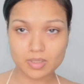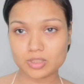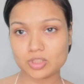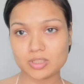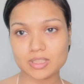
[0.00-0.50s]

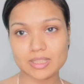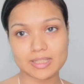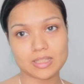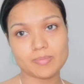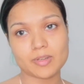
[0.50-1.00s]
Just a
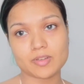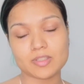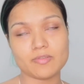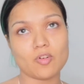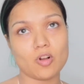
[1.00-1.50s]
little,
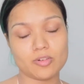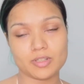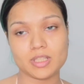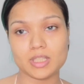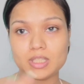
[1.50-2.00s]
because I've
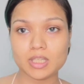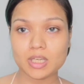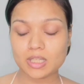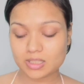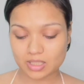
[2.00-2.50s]

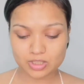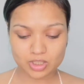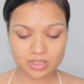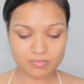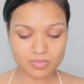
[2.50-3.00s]
already done
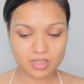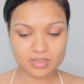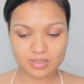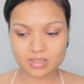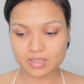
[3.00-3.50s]
sheet
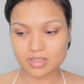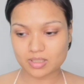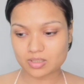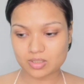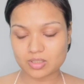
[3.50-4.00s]
mask
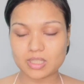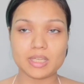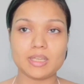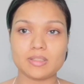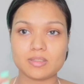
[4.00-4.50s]

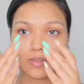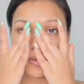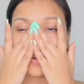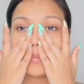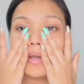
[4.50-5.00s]
today,
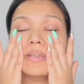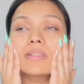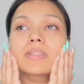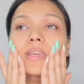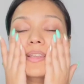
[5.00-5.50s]
so my
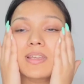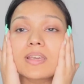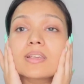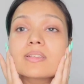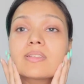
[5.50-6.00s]
skin
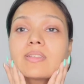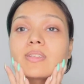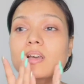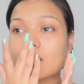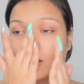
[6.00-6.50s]

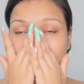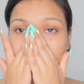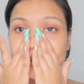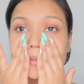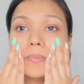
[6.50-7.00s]
is
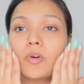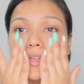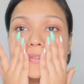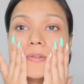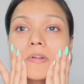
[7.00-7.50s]
pretty
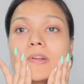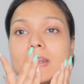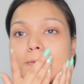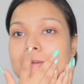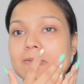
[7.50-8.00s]
moist
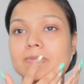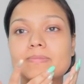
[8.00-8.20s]
already.